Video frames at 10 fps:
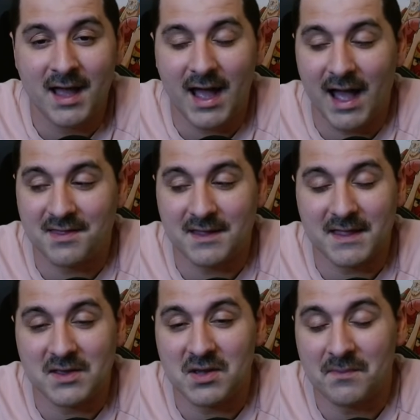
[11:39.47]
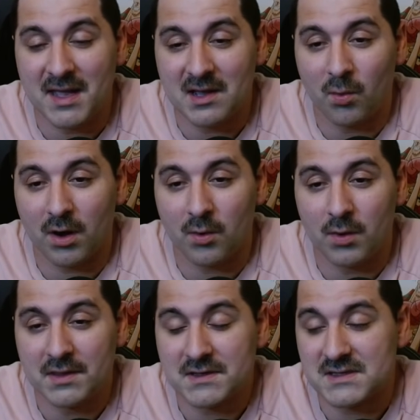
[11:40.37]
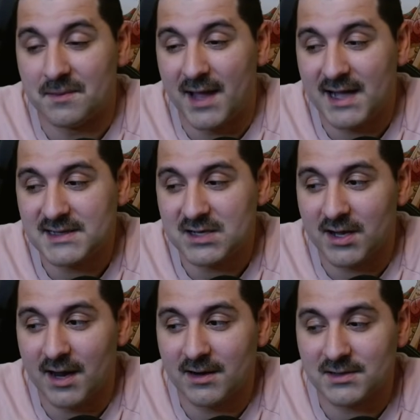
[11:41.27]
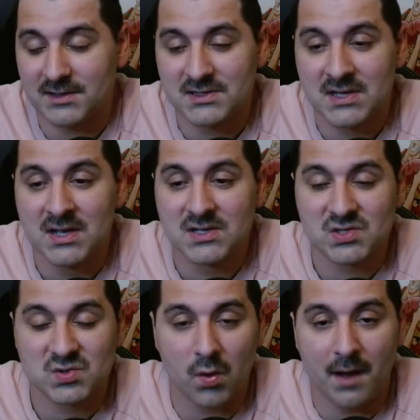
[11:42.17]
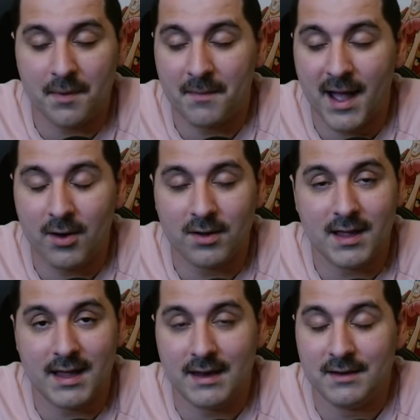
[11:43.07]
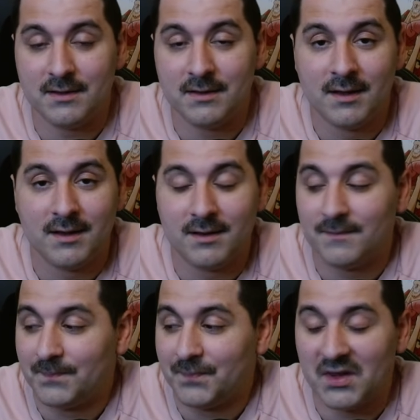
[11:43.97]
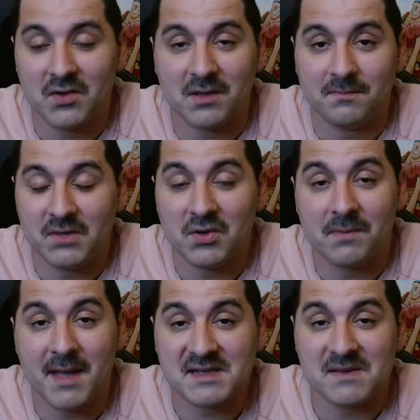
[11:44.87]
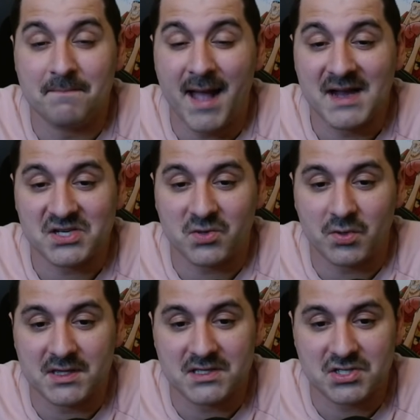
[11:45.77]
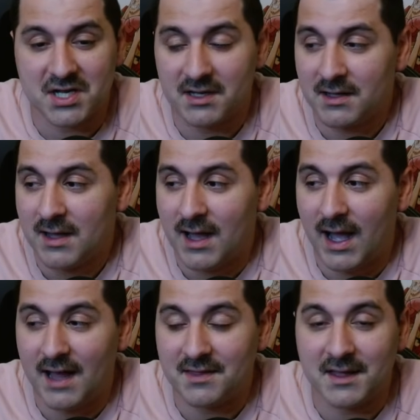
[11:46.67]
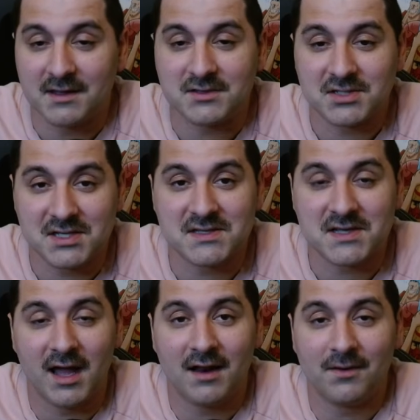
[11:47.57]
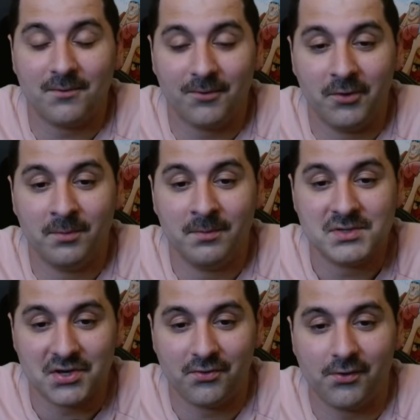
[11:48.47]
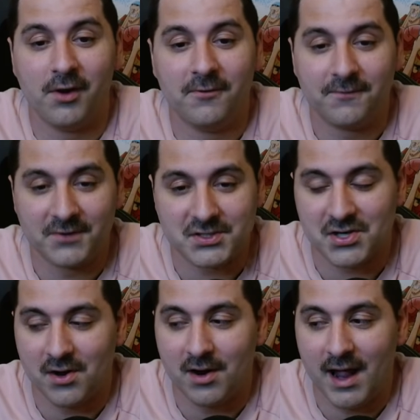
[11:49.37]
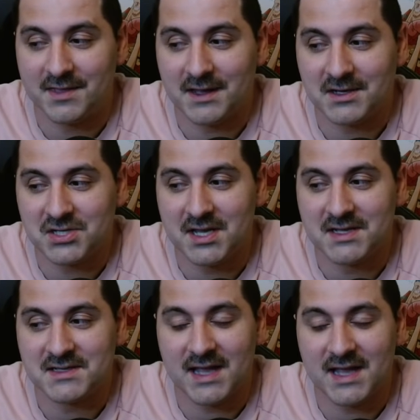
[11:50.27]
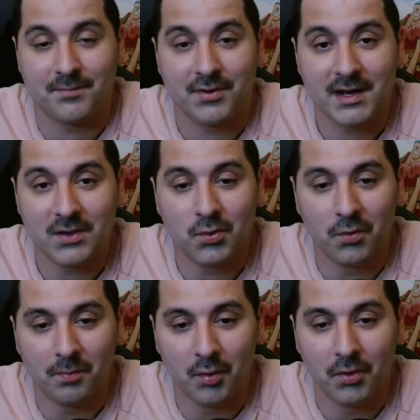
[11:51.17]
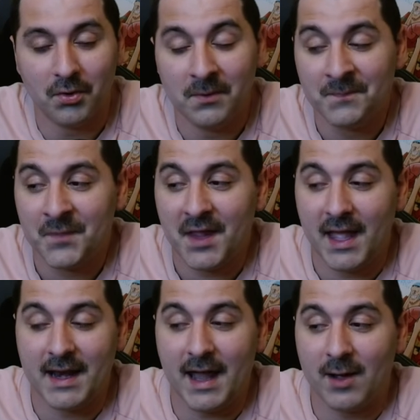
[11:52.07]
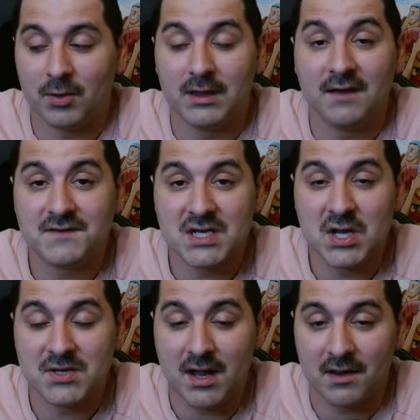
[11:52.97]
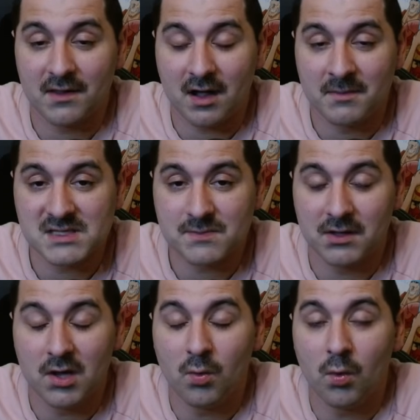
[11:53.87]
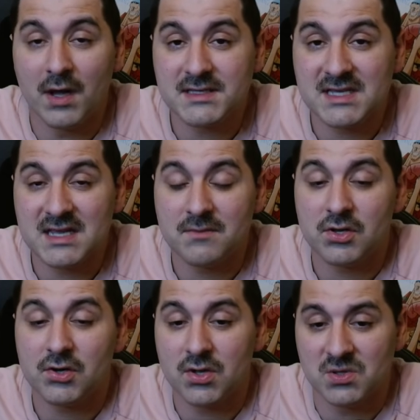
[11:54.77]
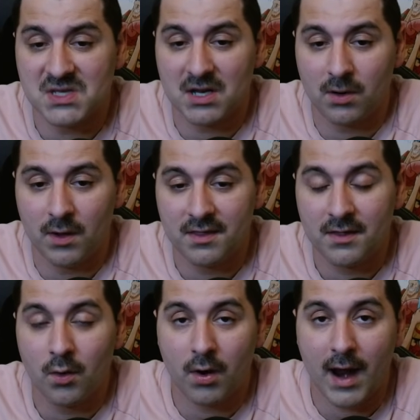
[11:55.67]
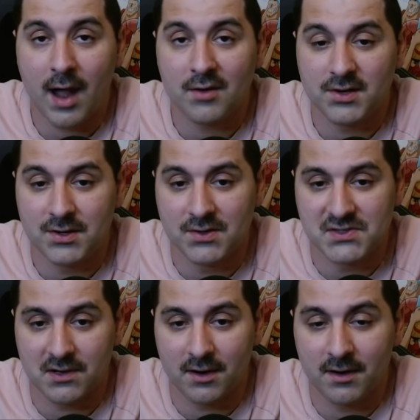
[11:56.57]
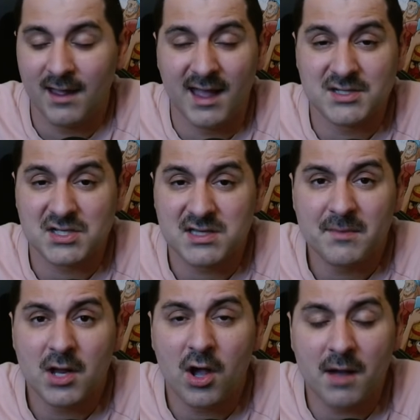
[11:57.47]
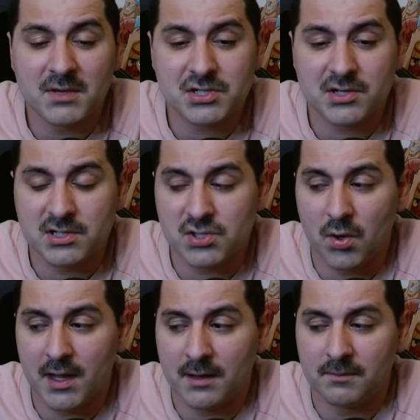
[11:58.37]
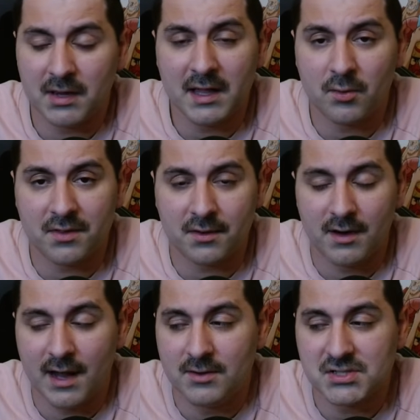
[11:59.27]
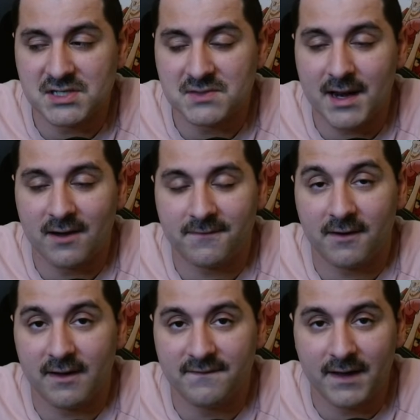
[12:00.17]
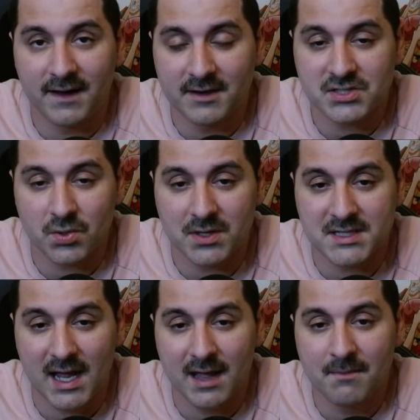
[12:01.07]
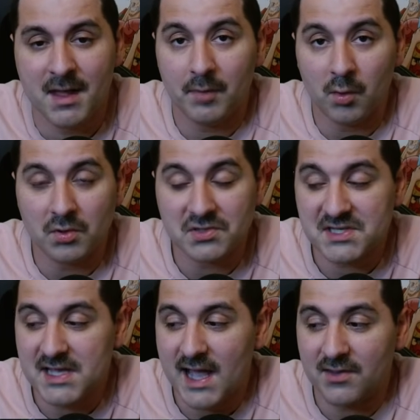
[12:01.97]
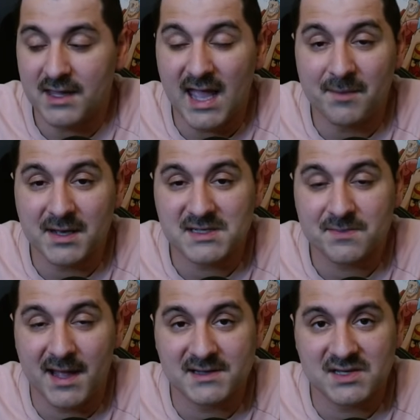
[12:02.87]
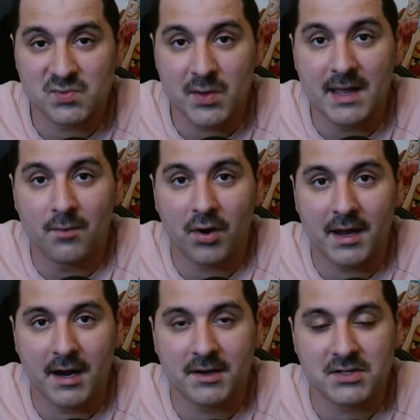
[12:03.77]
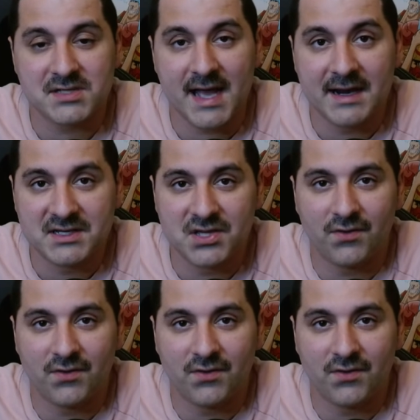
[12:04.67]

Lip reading: I think that you can make it work with some A tier characters, swap them out, and you can make some magic with this chick. I think she's got room to grow for sure. I think she is a pretty cool pool. And I would love to know down in the comments below what team you're using her with or how you're using her. And just let me know how much you're enjoying playing with her. I know she's been out for a very short time, but we'll see how the game expands as we get more characters added to the